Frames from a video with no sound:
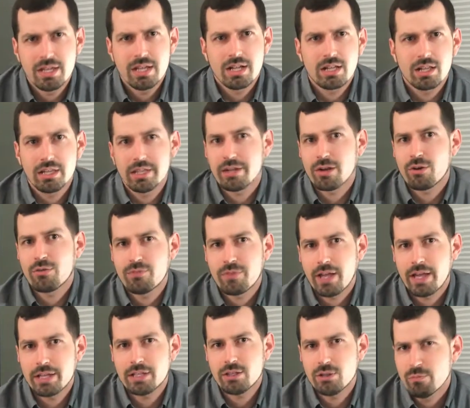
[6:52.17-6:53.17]

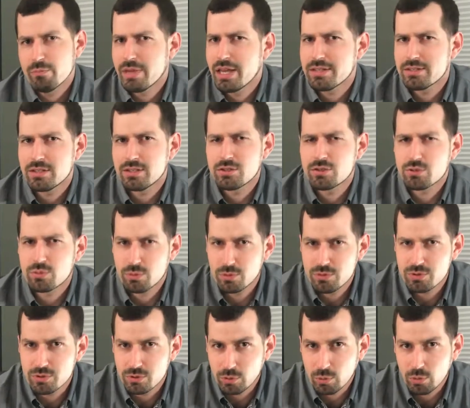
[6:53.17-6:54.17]
clarifying your message through
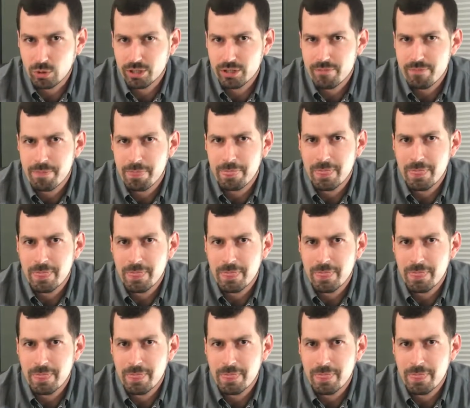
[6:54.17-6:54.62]
story.